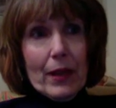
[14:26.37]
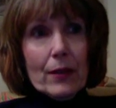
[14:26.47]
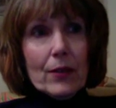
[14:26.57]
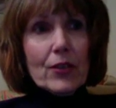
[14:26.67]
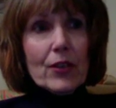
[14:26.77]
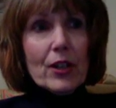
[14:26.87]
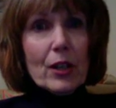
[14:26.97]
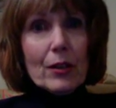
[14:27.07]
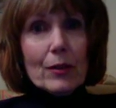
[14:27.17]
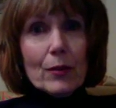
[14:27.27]
stick
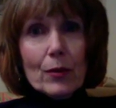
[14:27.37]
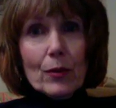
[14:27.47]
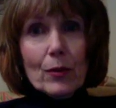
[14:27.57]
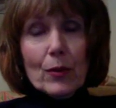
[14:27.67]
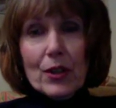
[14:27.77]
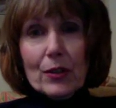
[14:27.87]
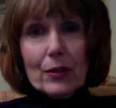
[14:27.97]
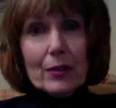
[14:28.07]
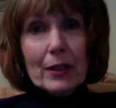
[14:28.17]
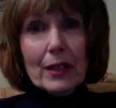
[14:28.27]
with
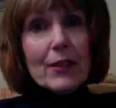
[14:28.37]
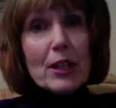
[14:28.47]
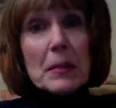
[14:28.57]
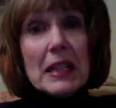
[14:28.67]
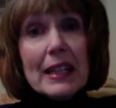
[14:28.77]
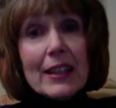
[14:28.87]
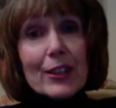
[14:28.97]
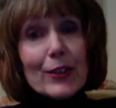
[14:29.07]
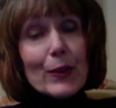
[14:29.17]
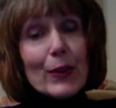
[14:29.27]
living beneath the
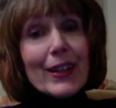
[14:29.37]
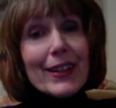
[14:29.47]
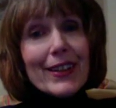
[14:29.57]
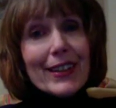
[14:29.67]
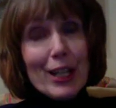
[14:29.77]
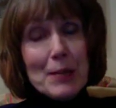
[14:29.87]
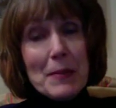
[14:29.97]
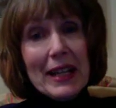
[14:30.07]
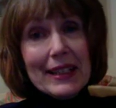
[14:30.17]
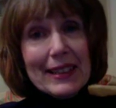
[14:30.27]
soil in
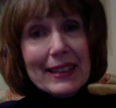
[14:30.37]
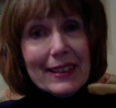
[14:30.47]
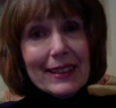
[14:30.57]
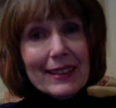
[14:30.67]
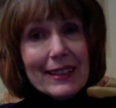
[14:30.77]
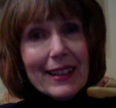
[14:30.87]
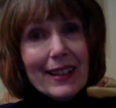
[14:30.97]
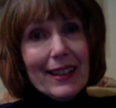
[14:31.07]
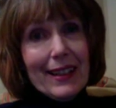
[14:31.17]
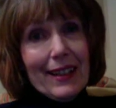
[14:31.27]
my hiddenness,
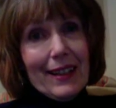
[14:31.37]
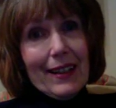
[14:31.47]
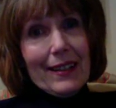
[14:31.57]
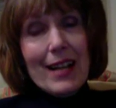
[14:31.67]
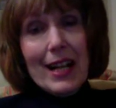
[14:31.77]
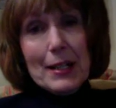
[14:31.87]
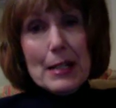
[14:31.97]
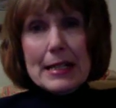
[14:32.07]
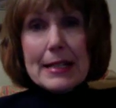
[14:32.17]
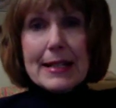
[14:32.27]
not
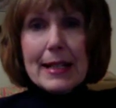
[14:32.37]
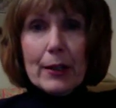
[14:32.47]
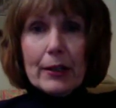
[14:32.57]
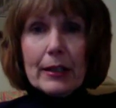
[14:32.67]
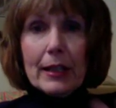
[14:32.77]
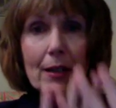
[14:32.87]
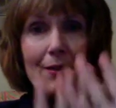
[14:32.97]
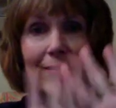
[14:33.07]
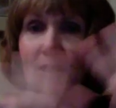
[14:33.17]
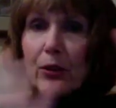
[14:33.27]
necessarily a
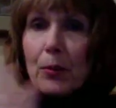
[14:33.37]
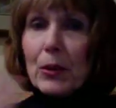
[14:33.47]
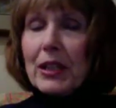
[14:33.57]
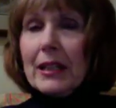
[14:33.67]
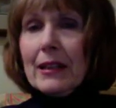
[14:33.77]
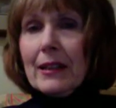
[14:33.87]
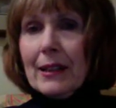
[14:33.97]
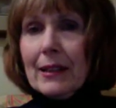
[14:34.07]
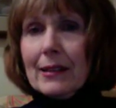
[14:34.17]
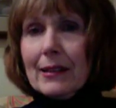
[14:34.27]
visible
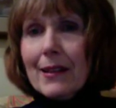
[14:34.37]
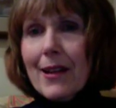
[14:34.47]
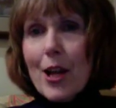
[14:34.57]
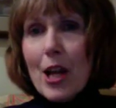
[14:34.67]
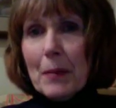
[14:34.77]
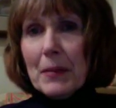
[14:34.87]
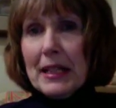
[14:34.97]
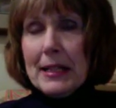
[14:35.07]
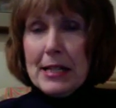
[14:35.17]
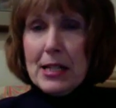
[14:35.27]
hiddenness, but
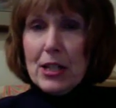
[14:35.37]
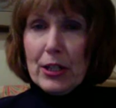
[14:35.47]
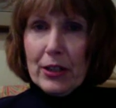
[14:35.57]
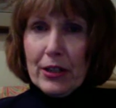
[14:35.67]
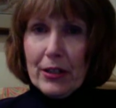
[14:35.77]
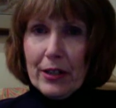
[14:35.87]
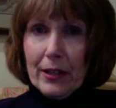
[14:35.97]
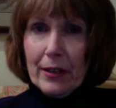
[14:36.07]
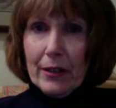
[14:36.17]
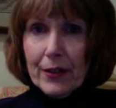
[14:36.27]
an interior
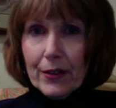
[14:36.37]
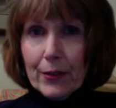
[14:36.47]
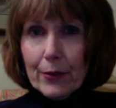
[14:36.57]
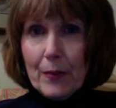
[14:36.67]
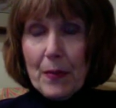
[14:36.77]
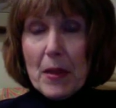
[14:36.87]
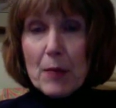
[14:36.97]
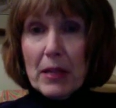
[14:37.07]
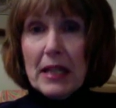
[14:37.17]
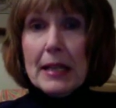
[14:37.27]
hiddenness,
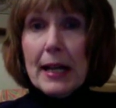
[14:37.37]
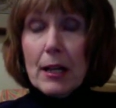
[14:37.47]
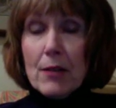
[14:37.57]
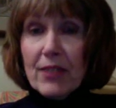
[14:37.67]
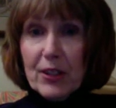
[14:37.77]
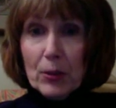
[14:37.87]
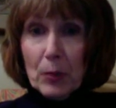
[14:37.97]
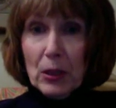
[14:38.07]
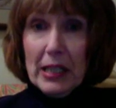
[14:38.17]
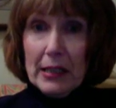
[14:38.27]
but yet a
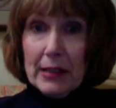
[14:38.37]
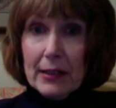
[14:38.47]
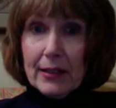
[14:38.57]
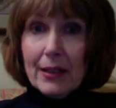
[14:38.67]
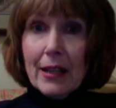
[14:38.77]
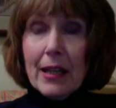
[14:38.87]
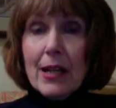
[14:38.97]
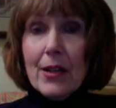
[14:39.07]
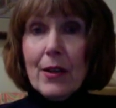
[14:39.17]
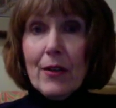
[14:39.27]
visible hiddenness
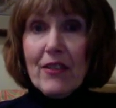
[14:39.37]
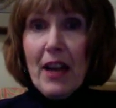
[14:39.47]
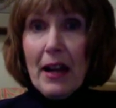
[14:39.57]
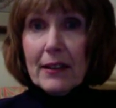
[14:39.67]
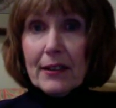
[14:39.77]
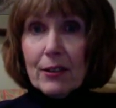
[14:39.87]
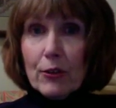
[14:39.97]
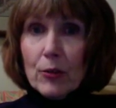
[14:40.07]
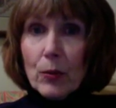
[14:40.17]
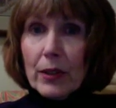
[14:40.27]
if that is
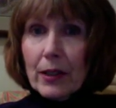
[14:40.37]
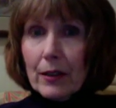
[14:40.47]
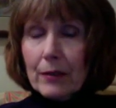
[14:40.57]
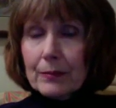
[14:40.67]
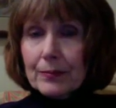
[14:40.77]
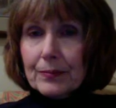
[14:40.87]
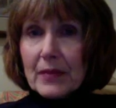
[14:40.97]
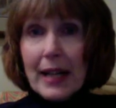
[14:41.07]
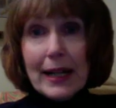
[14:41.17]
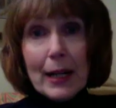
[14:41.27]
his will.
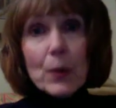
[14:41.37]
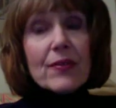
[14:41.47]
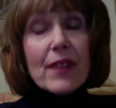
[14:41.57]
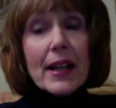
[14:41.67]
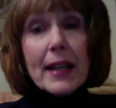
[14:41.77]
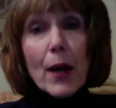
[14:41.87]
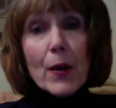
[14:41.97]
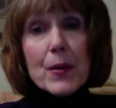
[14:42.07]
And I will find out.